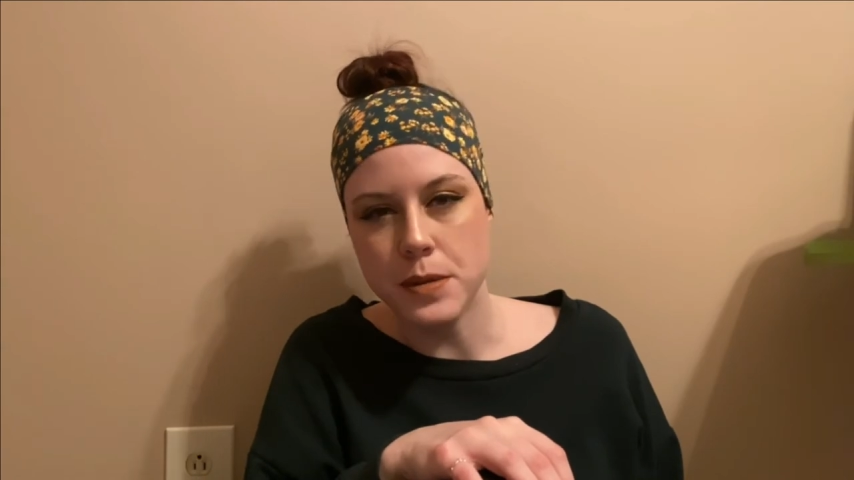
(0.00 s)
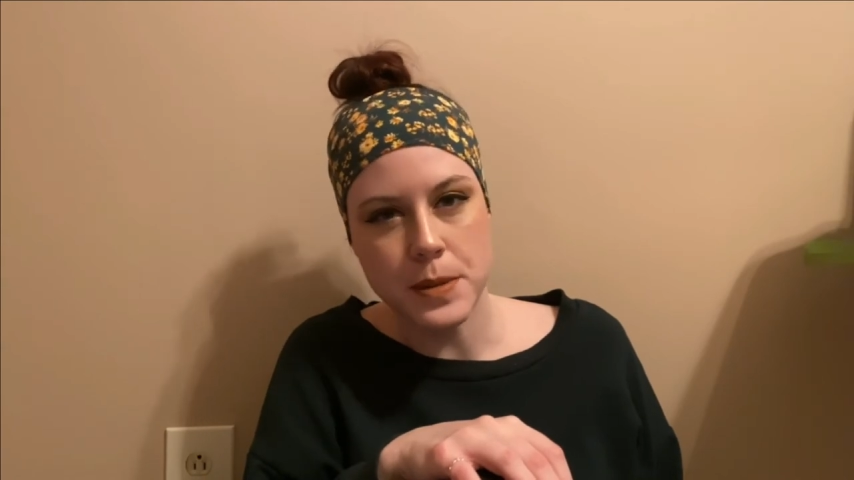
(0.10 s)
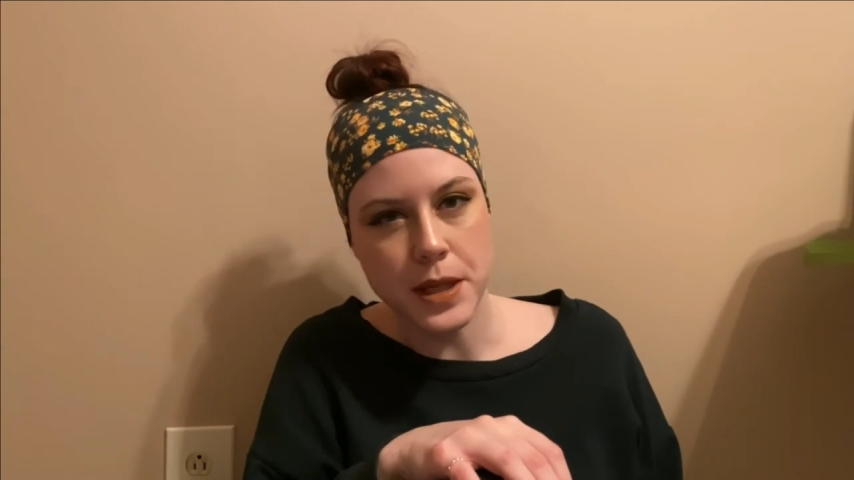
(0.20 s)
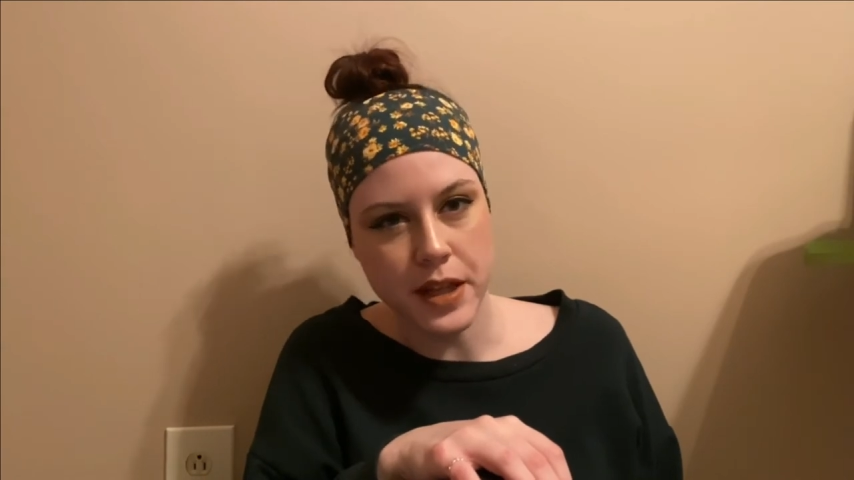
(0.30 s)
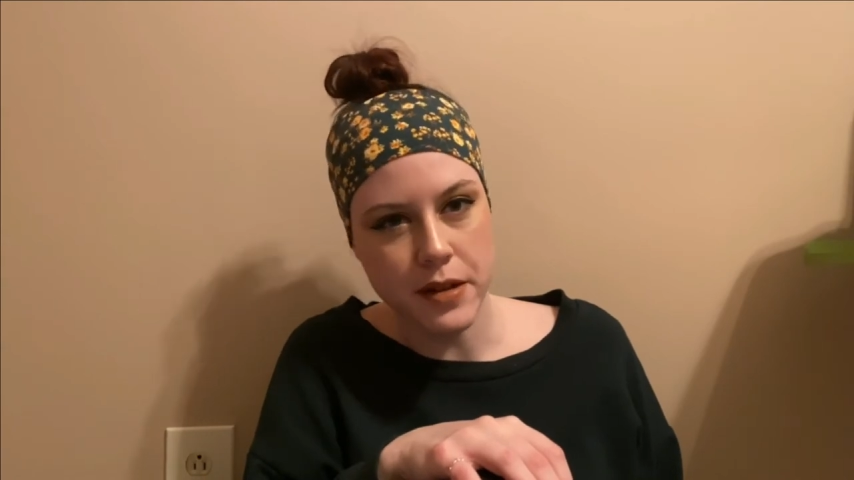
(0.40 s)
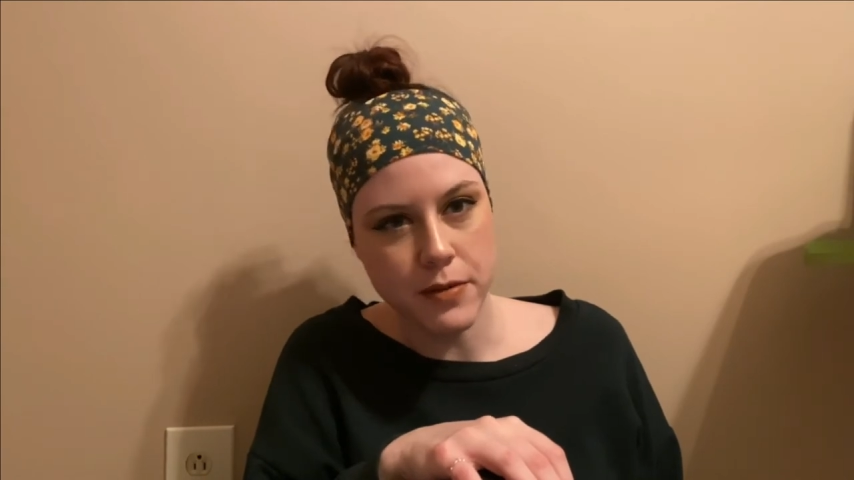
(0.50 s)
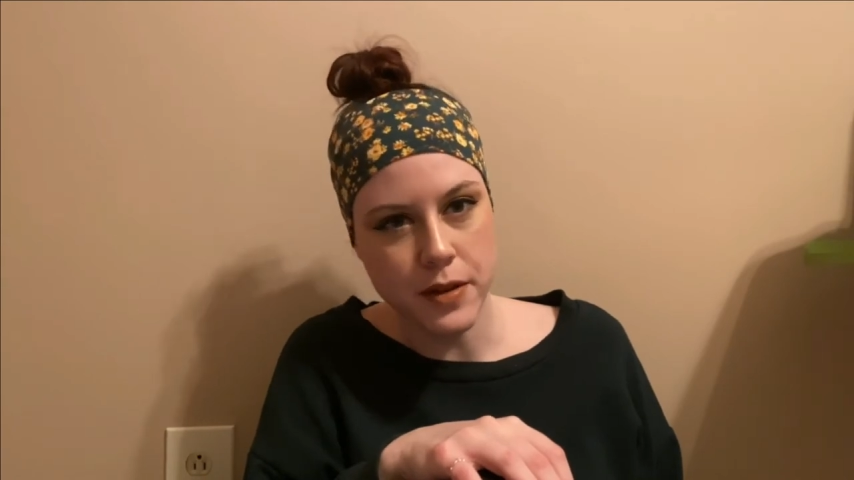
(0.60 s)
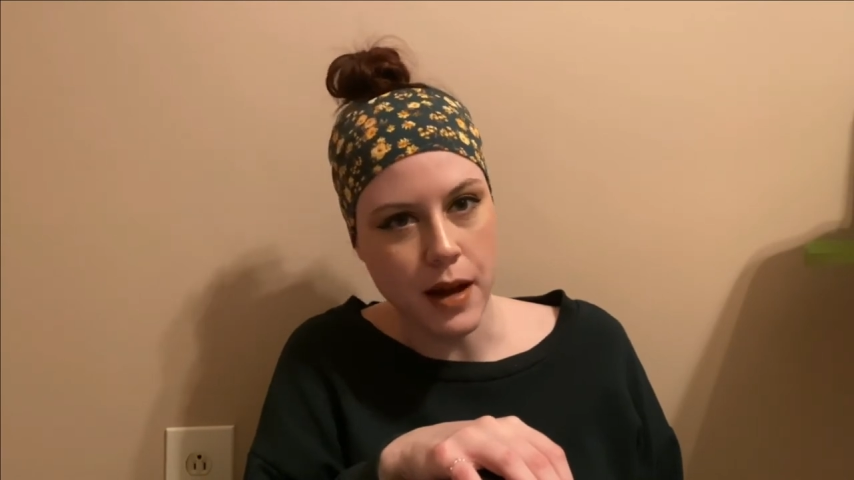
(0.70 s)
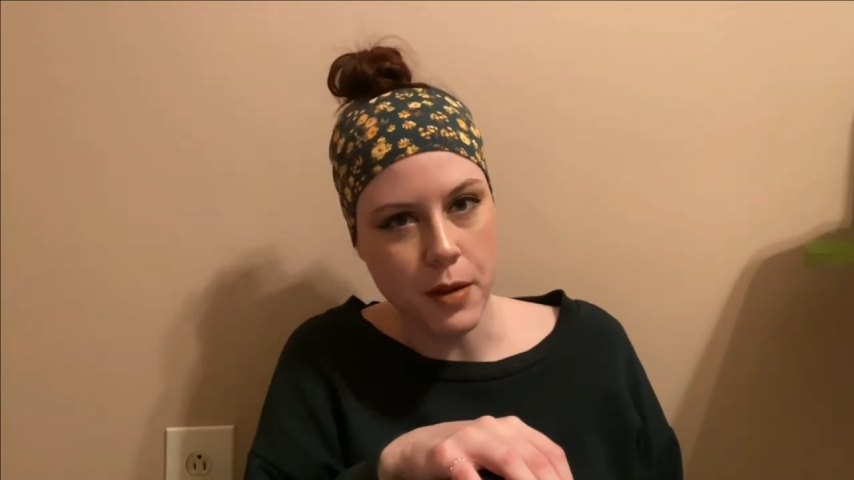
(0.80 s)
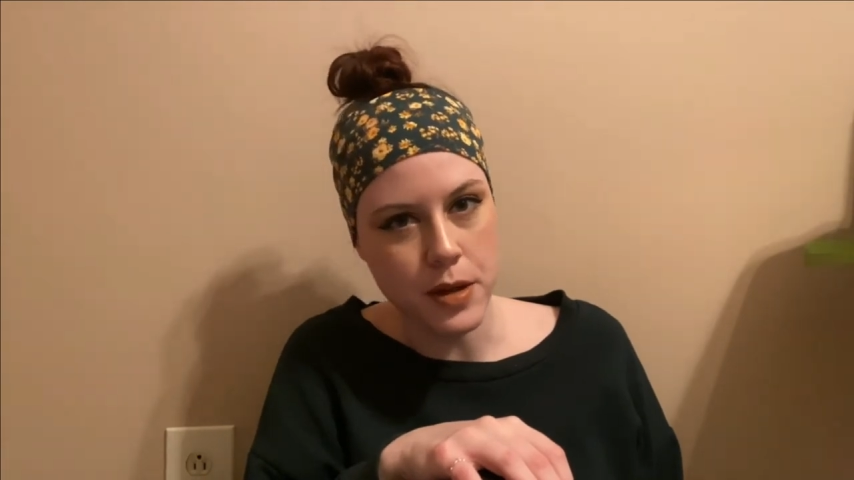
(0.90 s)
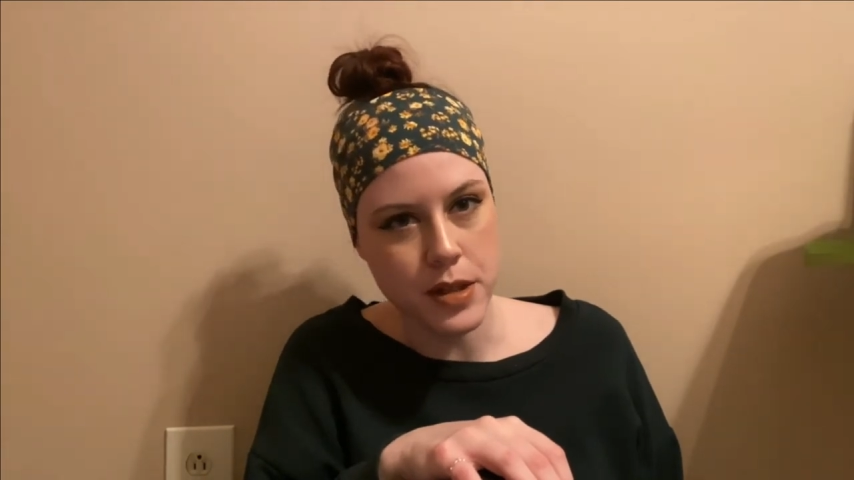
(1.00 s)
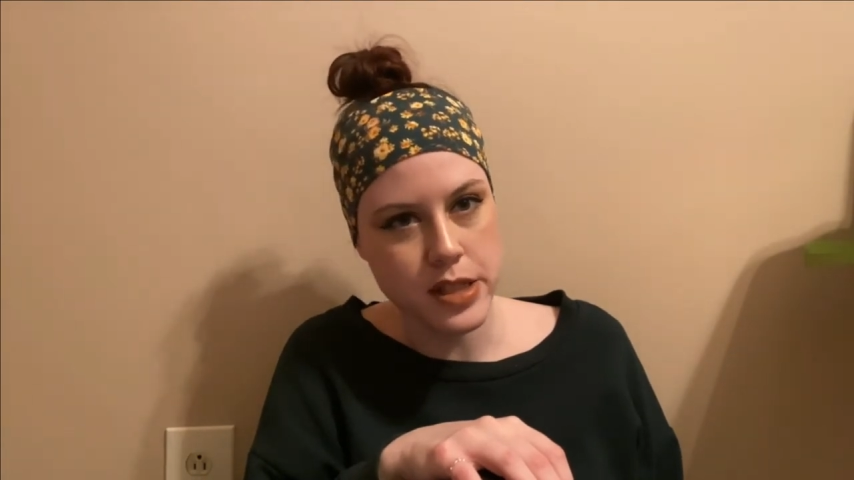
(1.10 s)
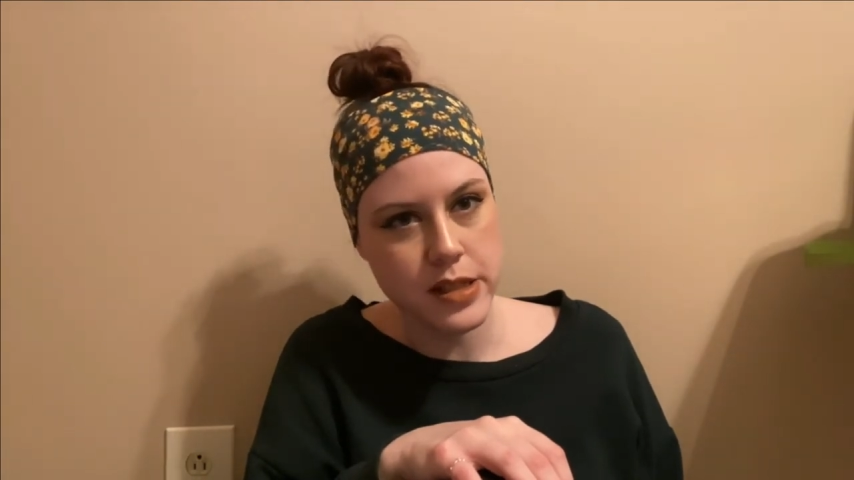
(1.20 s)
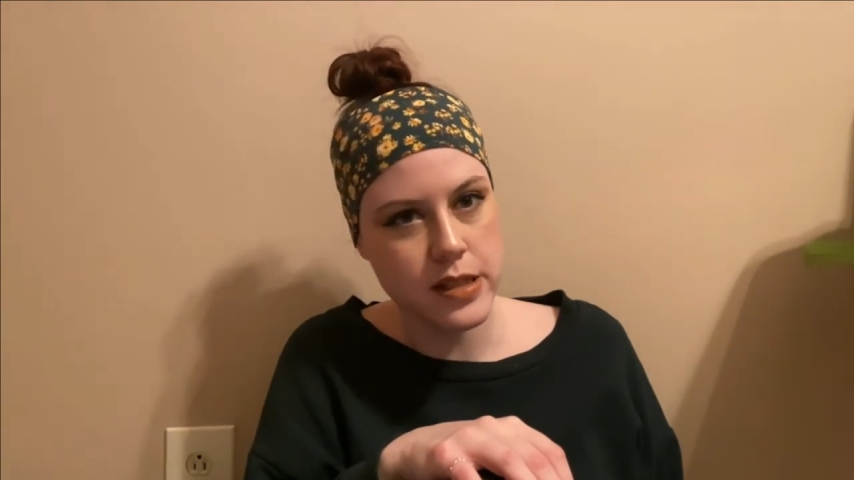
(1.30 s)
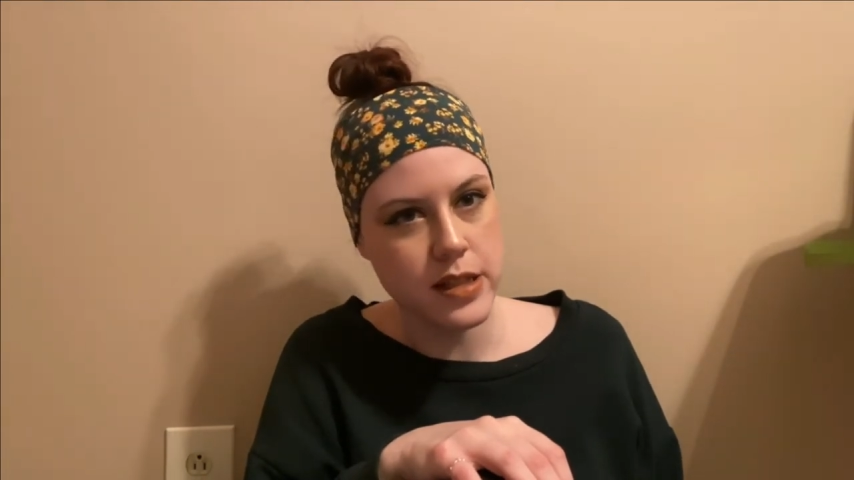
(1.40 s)
picking
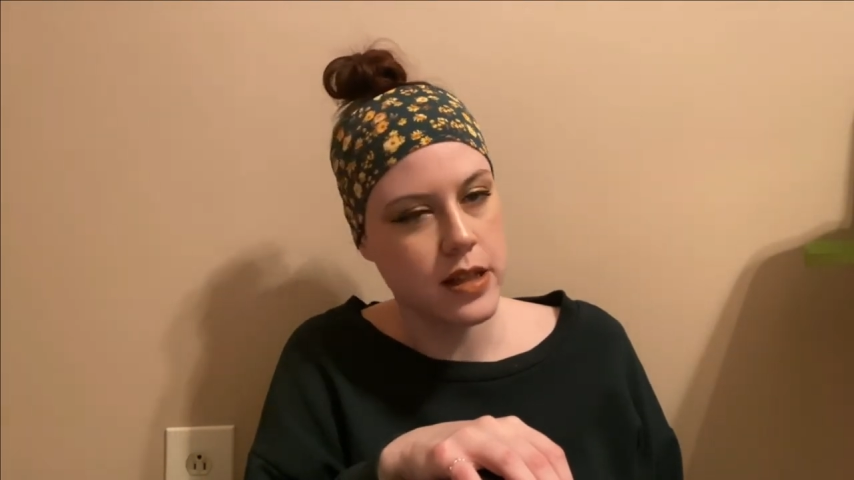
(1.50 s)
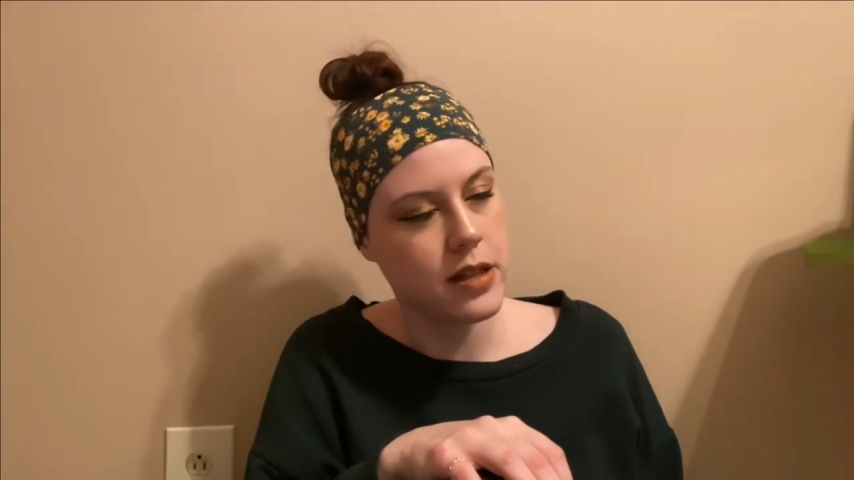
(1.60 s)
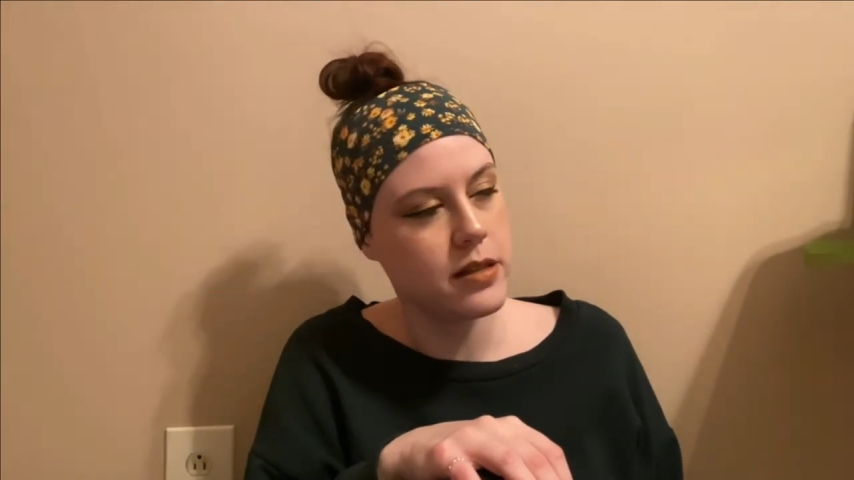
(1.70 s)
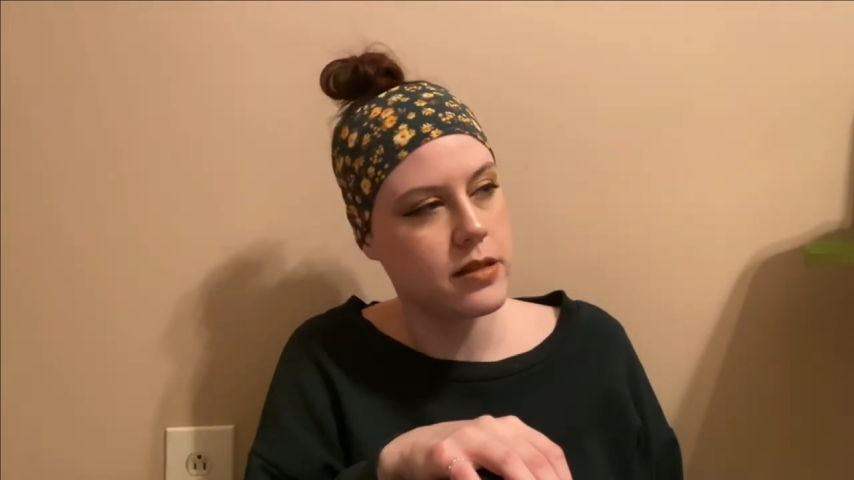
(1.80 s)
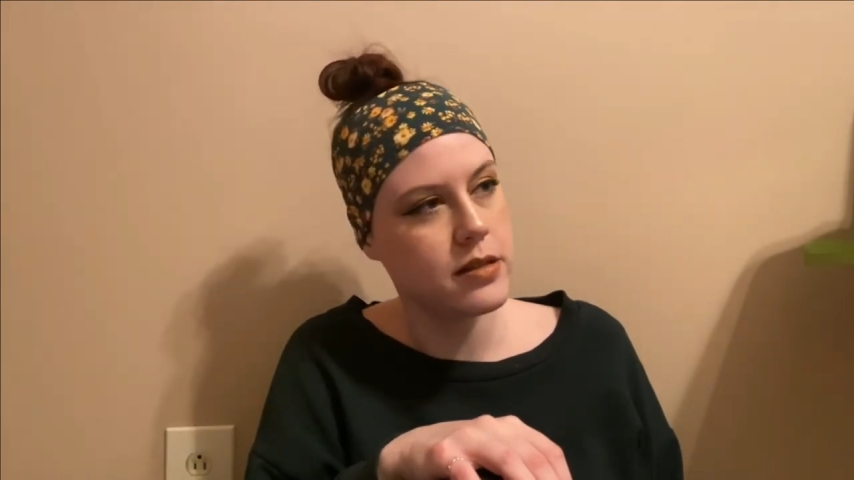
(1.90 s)
flowers and